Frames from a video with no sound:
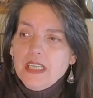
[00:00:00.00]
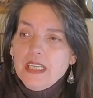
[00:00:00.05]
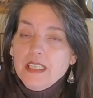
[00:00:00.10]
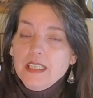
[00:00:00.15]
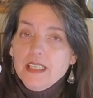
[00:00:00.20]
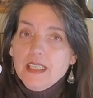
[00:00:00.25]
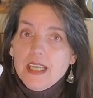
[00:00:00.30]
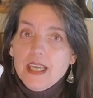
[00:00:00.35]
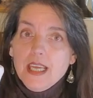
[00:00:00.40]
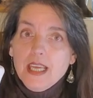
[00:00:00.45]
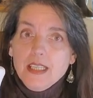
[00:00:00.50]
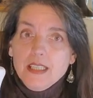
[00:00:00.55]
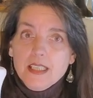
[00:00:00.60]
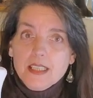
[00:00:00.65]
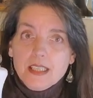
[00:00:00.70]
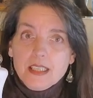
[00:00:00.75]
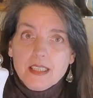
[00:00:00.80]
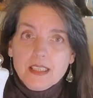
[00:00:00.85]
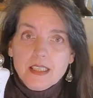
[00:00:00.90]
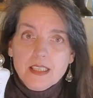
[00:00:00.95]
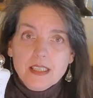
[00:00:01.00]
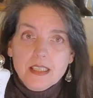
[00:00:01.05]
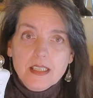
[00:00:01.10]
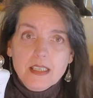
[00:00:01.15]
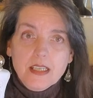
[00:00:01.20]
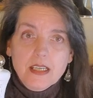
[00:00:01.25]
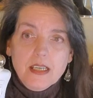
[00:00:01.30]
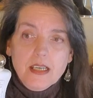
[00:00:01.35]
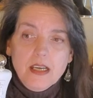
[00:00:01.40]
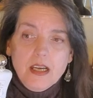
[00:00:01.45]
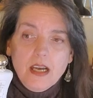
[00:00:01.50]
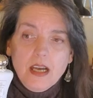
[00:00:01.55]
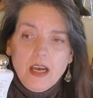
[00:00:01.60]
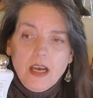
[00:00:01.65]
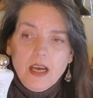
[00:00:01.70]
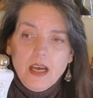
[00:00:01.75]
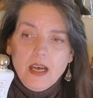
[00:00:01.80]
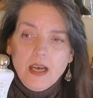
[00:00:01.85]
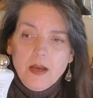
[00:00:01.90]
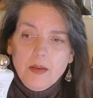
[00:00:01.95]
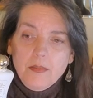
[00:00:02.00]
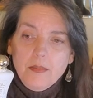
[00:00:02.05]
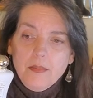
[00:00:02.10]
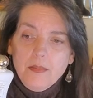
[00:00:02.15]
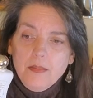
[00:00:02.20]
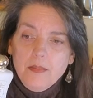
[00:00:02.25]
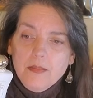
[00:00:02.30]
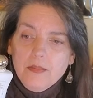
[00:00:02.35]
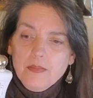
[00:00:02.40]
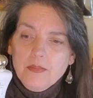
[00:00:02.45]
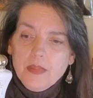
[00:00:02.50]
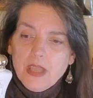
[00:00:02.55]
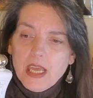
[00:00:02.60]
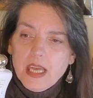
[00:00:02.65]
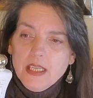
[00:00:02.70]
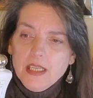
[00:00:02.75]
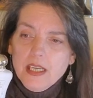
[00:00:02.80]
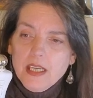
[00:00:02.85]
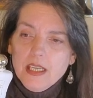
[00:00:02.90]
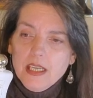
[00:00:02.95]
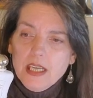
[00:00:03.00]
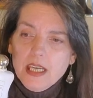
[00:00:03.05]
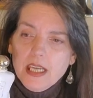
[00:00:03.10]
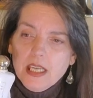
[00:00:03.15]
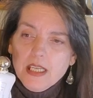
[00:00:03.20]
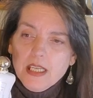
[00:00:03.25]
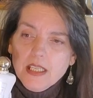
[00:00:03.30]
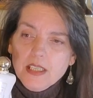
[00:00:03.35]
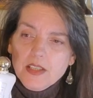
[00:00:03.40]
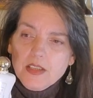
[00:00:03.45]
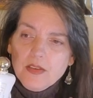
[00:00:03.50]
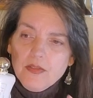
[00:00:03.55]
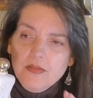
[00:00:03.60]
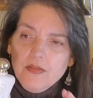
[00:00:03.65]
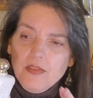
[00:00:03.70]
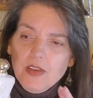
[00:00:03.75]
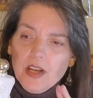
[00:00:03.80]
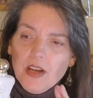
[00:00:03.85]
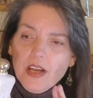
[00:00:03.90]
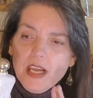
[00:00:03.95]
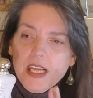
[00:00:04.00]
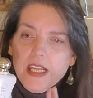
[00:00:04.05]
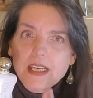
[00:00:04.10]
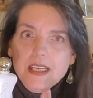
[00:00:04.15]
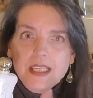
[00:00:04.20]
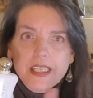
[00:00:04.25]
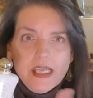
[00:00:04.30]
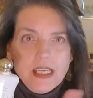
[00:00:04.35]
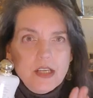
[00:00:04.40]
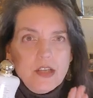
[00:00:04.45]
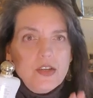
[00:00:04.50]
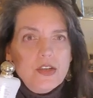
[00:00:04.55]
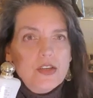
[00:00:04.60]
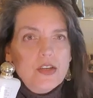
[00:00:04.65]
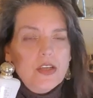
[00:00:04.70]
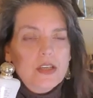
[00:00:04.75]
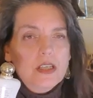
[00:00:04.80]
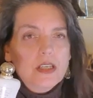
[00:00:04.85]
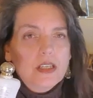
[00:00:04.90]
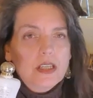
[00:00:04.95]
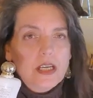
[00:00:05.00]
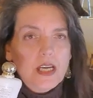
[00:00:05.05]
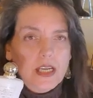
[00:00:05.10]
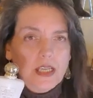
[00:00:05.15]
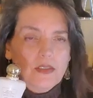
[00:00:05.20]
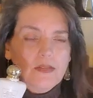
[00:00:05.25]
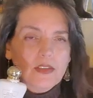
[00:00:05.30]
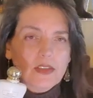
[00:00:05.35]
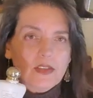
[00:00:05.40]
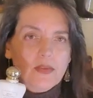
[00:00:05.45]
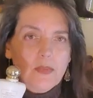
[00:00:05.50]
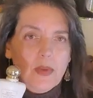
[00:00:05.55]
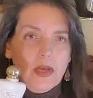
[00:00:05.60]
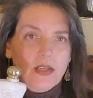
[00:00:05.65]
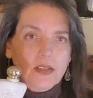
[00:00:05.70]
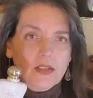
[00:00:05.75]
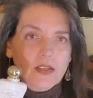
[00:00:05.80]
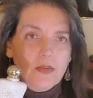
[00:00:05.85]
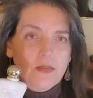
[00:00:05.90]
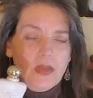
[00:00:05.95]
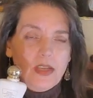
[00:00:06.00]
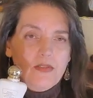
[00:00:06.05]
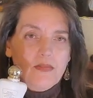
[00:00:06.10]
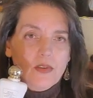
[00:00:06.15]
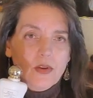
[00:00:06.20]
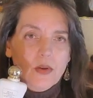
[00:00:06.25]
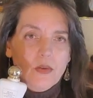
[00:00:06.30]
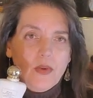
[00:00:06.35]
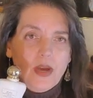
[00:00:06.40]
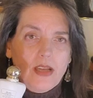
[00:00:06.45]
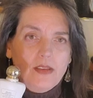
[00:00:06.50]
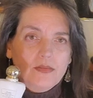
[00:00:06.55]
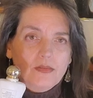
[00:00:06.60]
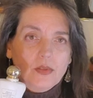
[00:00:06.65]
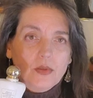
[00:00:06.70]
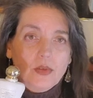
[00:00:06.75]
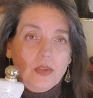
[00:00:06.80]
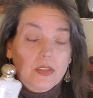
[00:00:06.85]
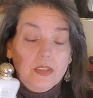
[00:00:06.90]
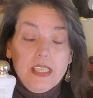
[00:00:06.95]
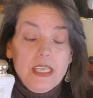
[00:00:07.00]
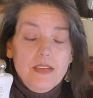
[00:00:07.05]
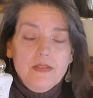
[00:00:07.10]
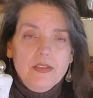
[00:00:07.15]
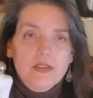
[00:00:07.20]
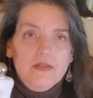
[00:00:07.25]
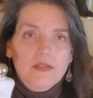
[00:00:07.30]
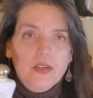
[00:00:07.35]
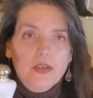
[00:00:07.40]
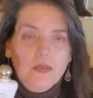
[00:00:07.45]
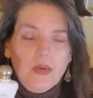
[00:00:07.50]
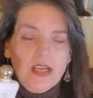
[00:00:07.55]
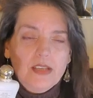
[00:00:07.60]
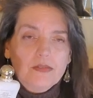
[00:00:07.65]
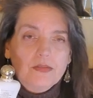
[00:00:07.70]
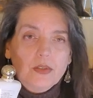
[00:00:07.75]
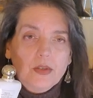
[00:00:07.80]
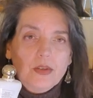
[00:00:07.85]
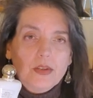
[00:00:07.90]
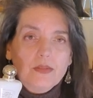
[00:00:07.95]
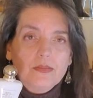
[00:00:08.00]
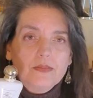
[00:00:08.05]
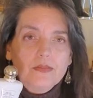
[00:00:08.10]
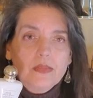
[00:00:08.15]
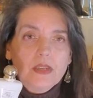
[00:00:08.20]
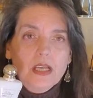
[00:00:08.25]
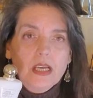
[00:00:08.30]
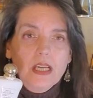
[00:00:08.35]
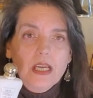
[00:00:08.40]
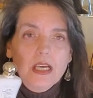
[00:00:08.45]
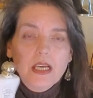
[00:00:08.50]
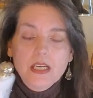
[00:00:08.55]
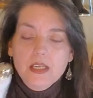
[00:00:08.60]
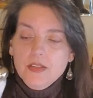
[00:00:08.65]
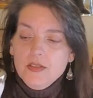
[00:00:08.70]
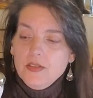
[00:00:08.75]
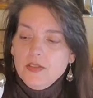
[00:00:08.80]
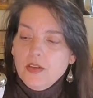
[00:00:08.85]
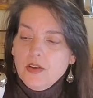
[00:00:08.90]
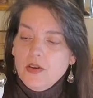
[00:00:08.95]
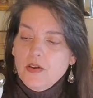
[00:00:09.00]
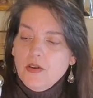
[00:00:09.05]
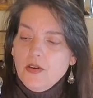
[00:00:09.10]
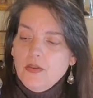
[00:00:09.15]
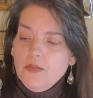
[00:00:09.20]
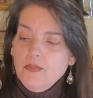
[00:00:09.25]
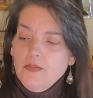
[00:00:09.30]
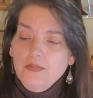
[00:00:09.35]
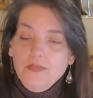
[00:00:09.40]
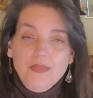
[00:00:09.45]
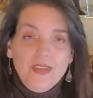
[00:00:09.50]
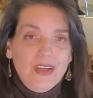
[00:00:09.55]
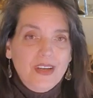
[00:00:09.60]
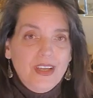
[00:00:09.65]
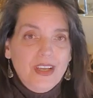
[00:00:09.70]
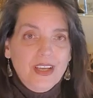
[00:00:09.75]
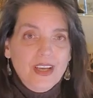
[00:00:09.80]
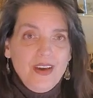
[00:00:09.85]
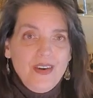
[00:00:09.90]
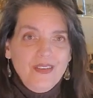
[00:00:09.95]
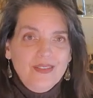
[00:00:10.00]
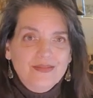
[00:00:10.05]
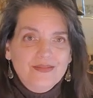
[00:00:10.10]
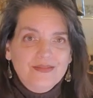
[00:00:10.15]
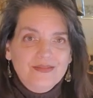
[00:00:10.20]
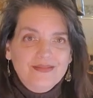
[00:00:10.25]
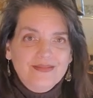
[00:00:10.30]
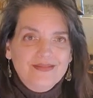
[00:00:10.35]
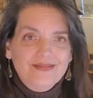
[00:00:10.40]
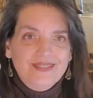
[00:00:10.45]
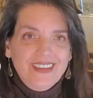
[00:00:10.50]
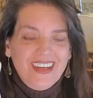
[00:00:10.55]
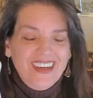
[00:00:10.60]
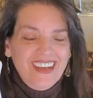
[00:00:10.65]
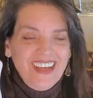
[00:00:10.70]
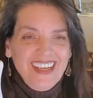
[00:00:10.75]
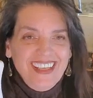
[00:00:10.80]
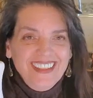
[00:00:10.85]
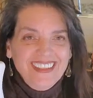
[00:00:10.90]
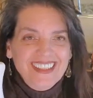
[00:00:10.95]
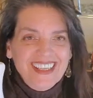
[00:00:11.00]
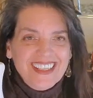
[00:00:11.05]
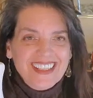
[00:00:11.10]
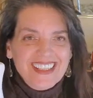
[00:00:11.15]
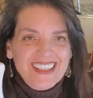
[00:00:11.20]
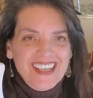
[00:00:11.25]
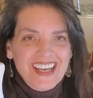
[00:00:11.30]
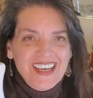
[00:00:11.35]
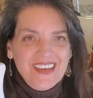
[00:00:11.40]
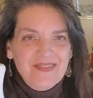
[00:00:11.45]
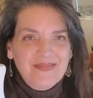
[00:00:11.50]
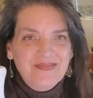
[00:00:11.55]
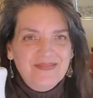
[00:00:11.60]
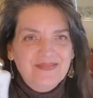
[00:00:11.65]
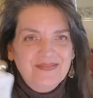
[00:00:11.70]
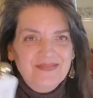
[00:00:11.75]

intense and it's a very niche kind of a smell to me for a white floral, even for a white floral. So there you go. All right, next up.